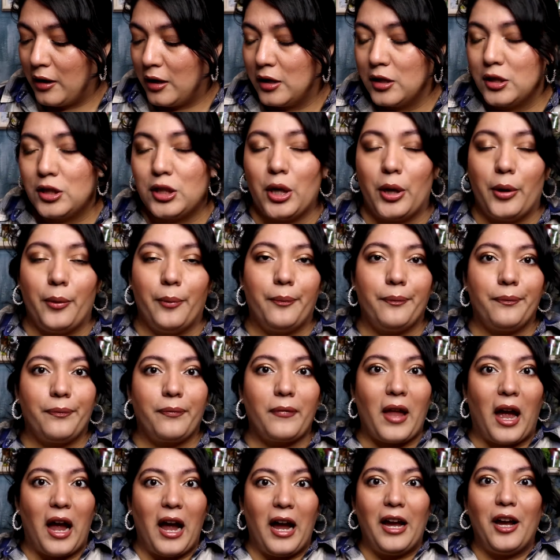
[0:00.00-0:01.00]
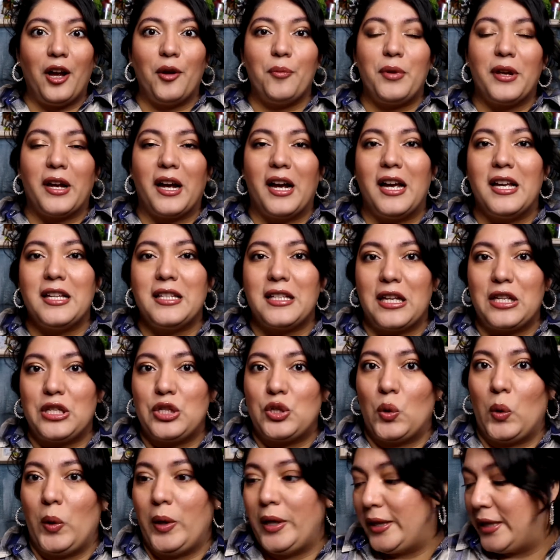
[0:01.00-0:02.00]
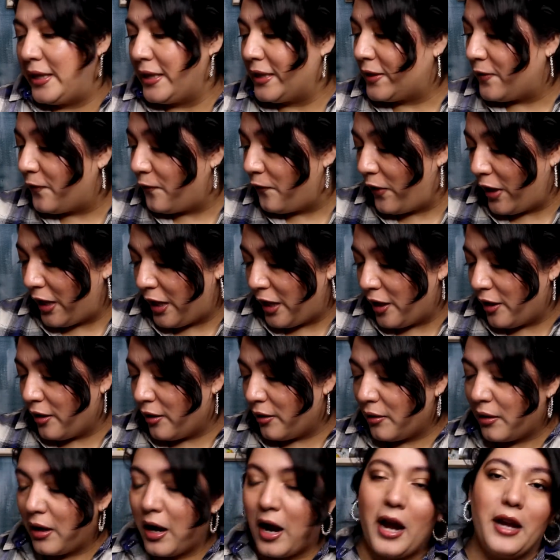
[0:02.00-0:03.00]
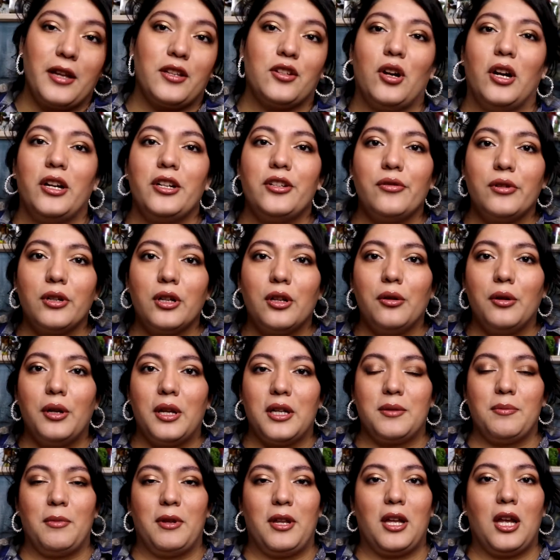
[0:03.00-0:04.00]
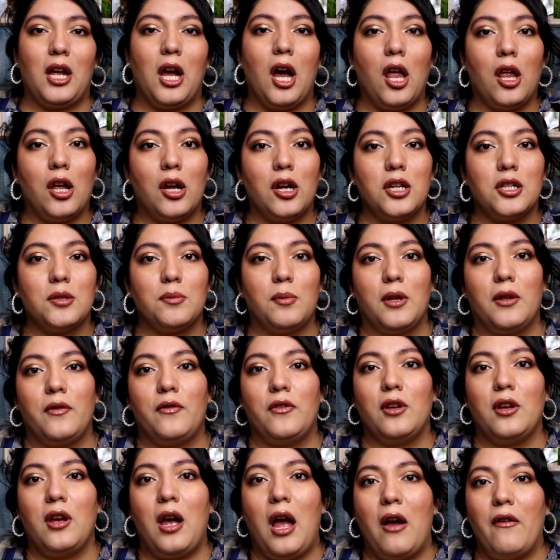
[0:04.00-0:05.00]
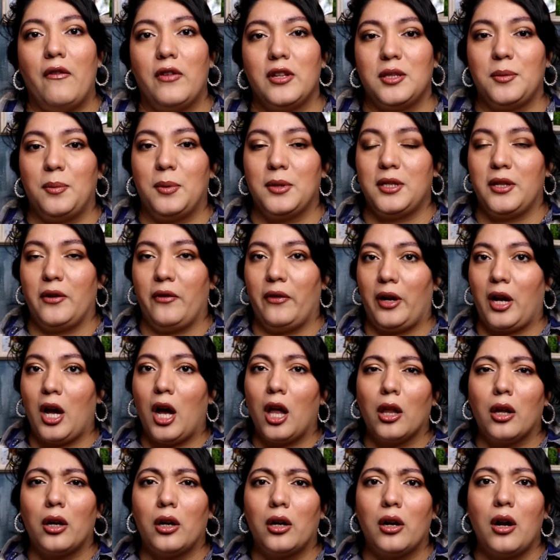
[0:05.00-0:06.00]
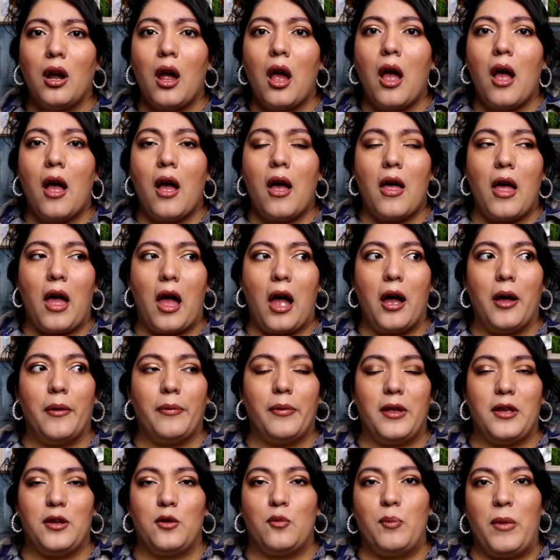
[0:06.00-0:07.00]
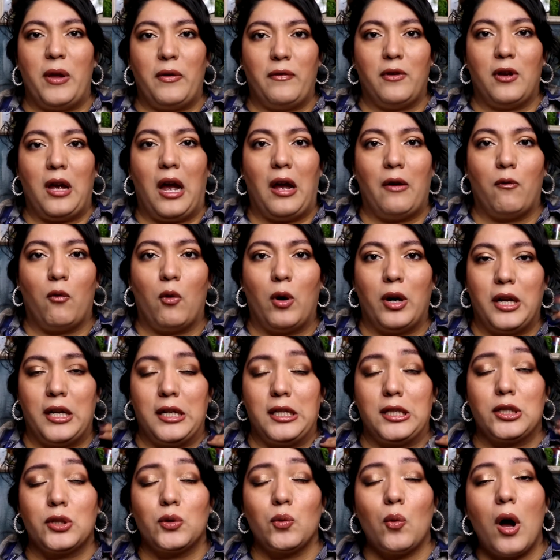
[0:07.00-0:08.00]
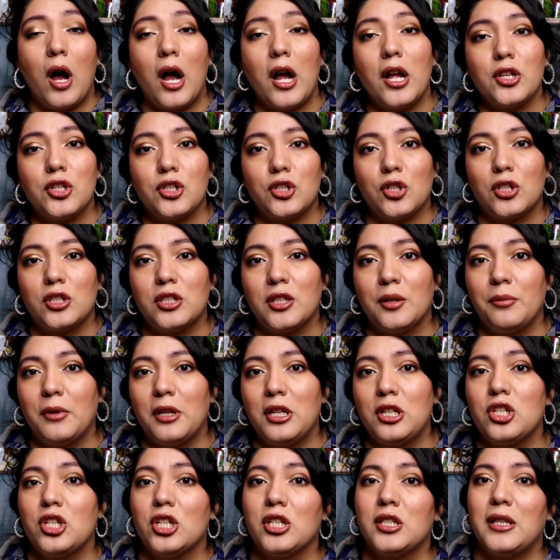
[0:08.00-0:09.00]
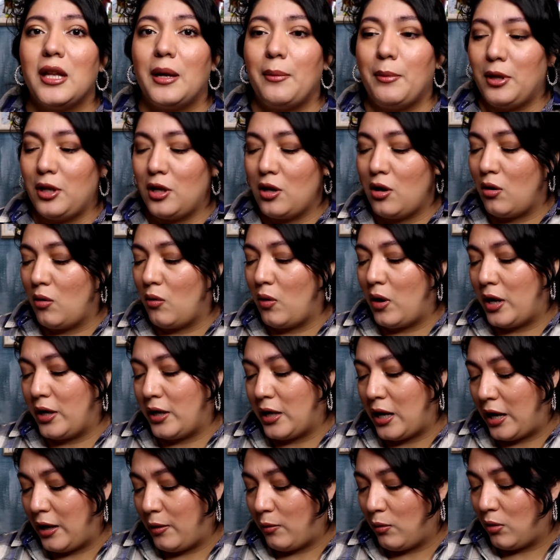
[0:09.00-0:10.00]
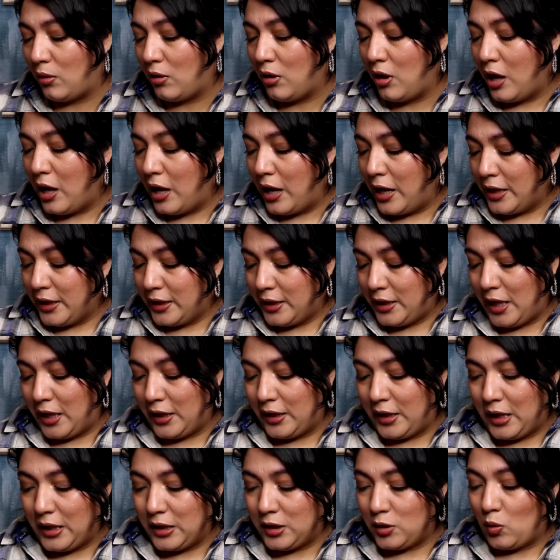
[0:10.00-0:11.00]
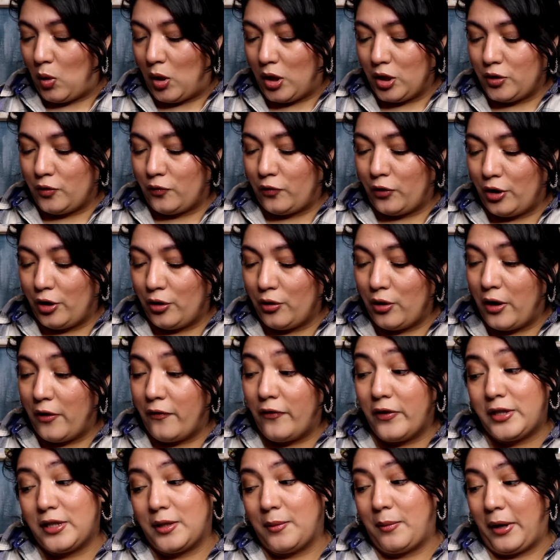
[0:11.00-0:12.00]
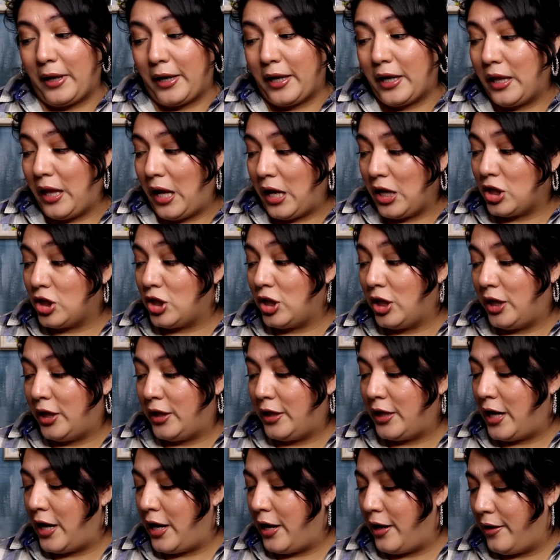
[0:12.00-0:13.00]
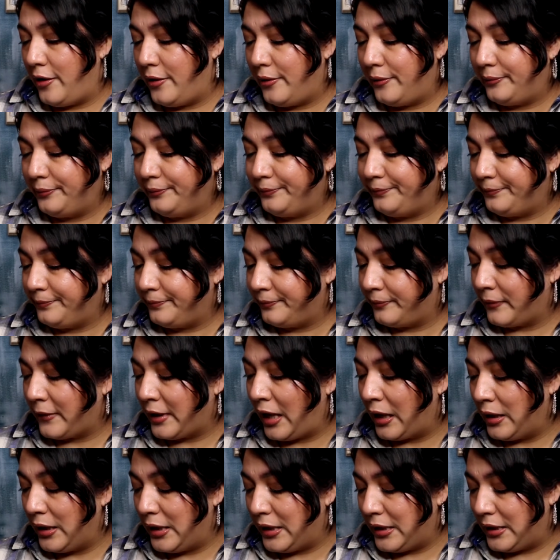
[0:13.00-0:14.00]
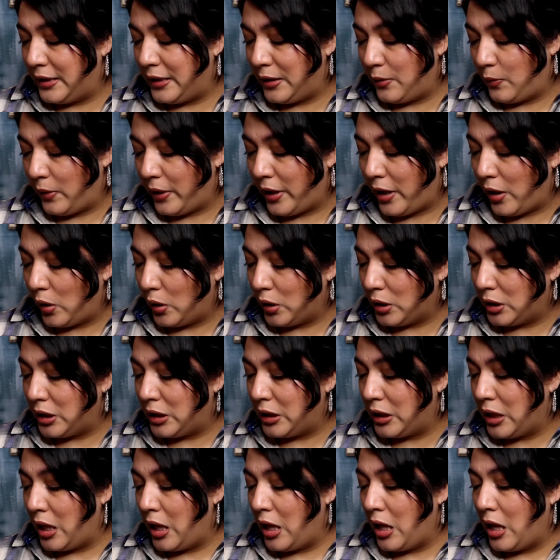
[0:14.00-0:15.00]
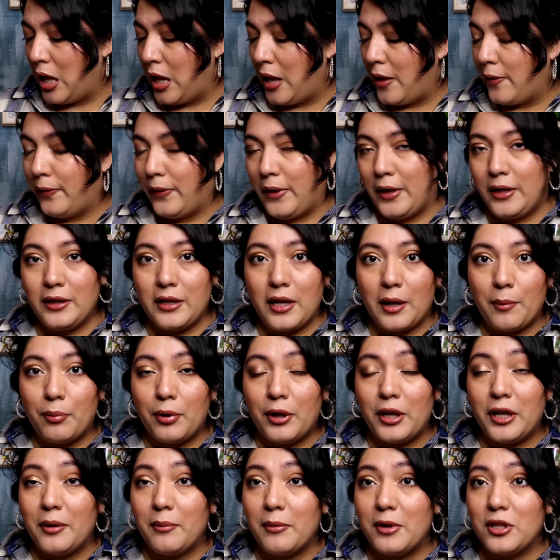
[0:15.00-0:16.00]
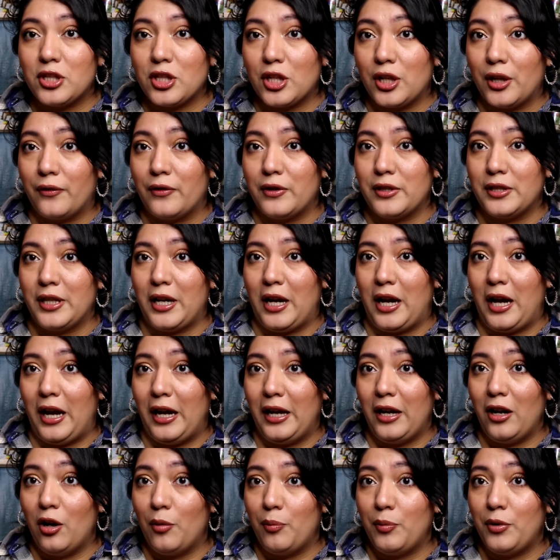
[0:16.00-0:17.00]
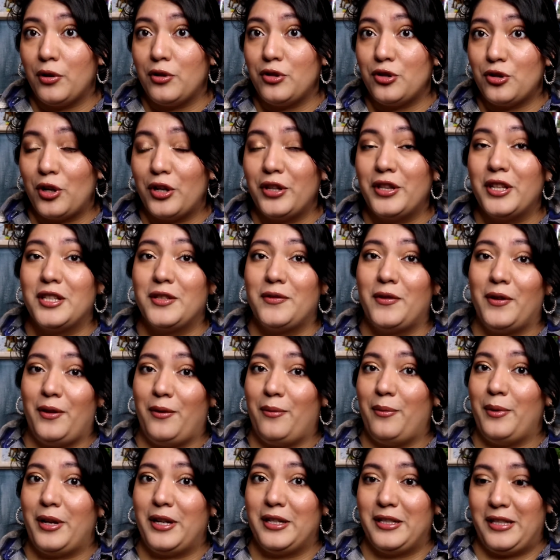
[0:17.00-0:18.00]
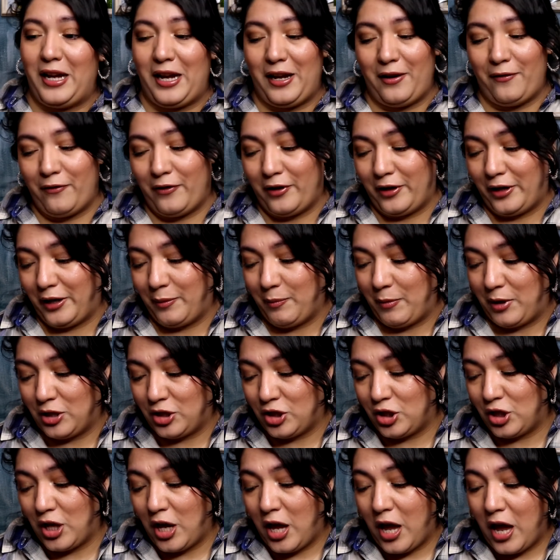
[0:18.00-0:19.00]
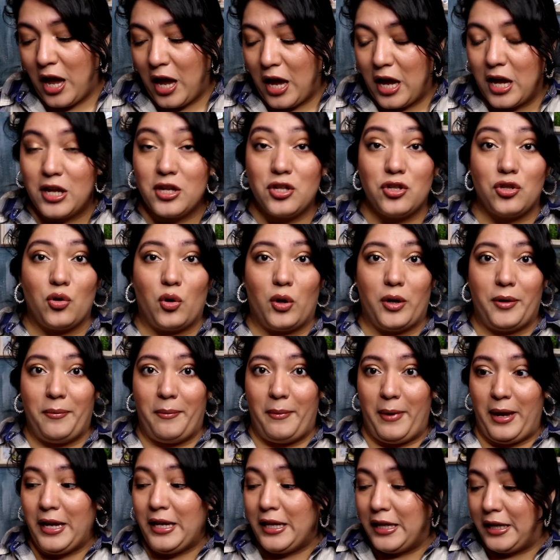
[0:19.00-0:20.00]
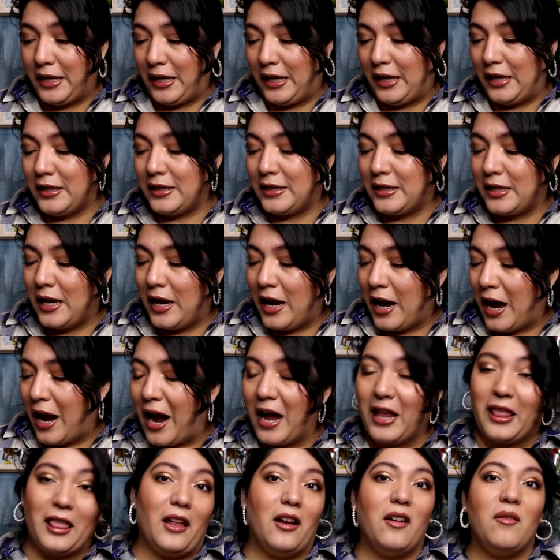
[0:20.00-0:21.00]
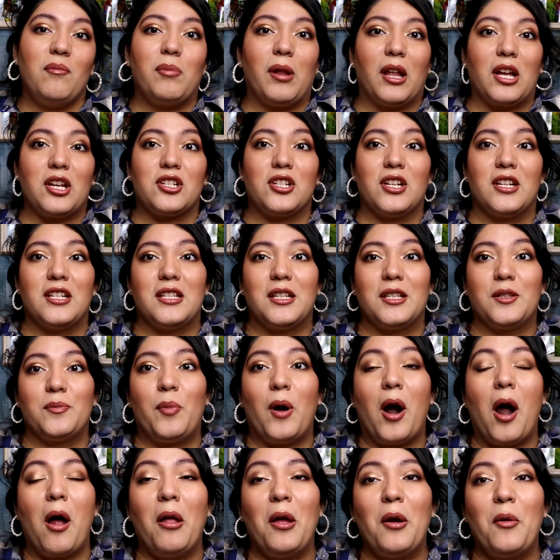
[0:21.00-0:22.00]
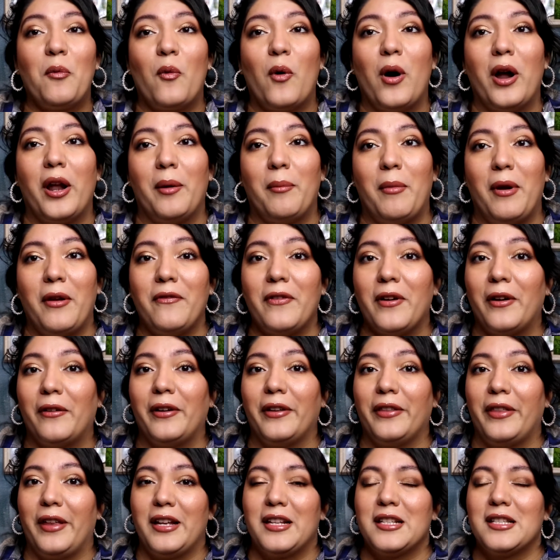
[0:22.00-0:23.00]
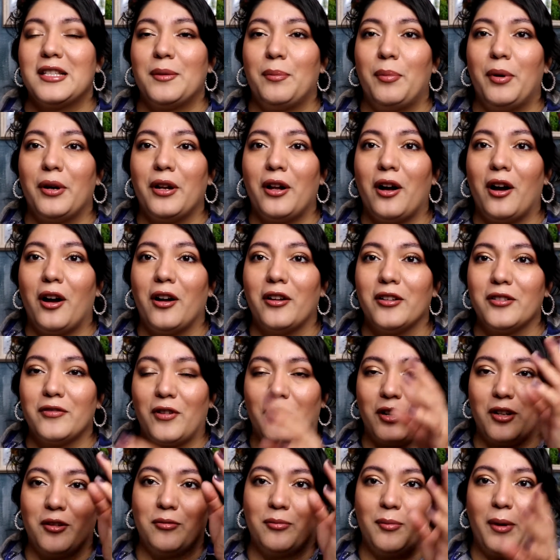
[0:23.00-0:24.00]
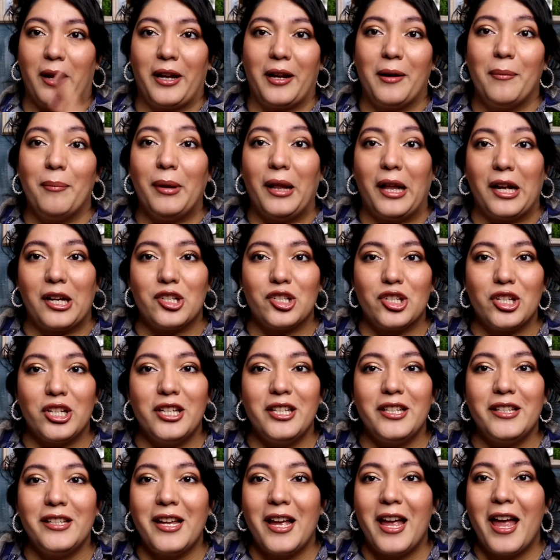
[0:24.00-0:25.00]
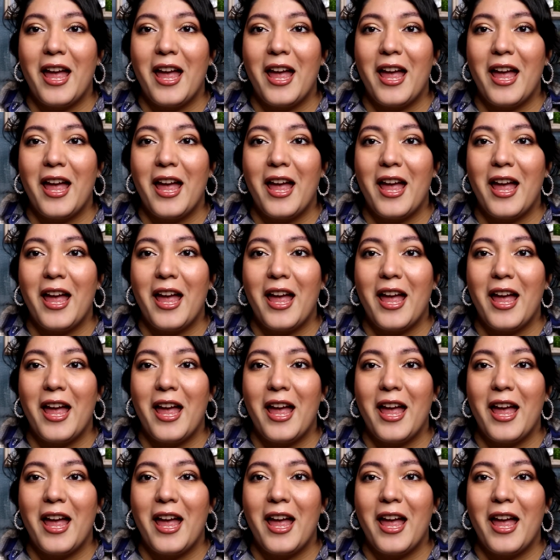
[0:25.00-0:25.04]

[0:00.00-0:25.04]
So I hope you guys enjoyed this video. I tried to include as many colors, but if you have a specific color that you maybe have wanted swatch or something, just let me know and I will get that swatch for you if it's in my collection. Let's see what else. I think that pretty much covers it. I hope you enjoyed this video because I very much enjoyed making it. I love blushes. It's probably one of my favorite things to put on as far as my complexion.